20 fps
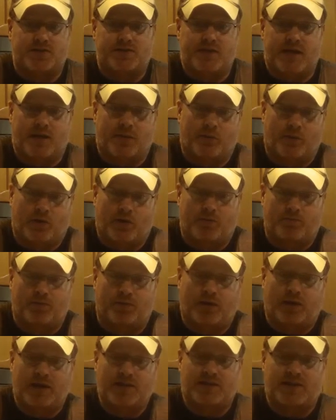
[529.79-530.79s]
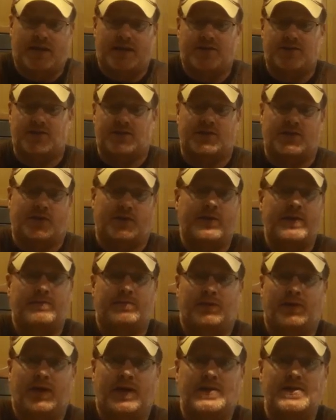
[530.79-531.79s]
Network Plus, and Security
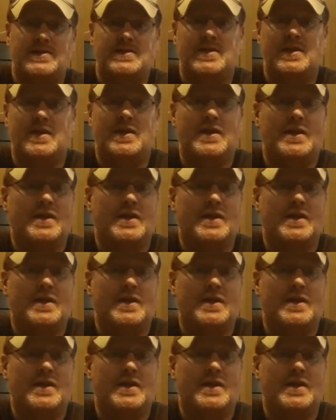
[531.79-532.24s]
Plus